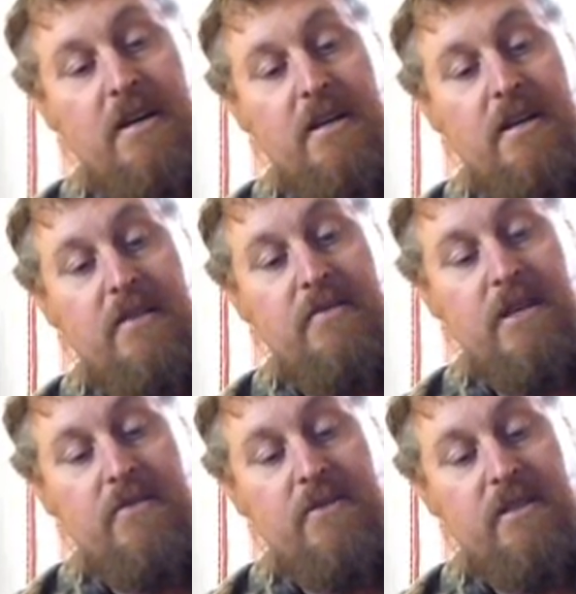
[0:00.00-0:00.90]
I've
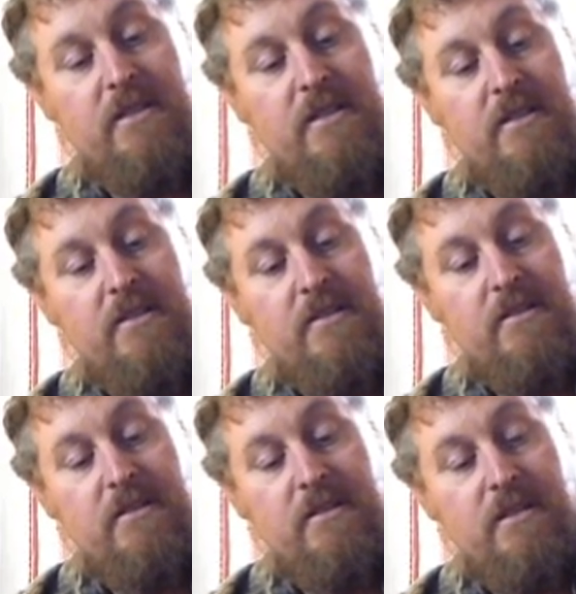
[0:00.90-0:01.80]
definitely
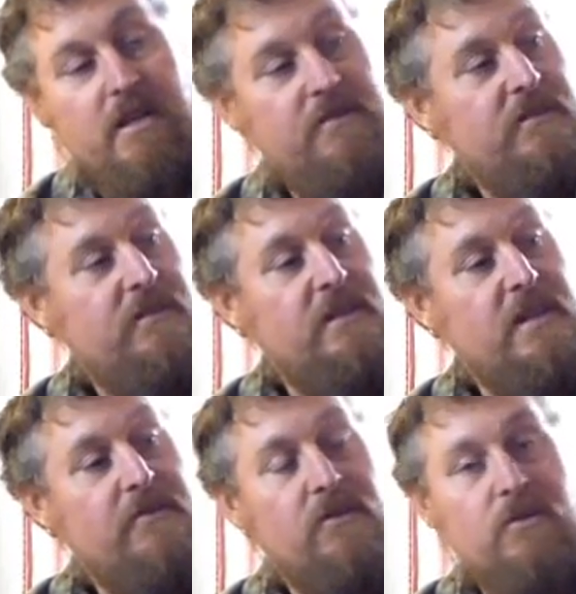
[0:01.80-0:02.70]
have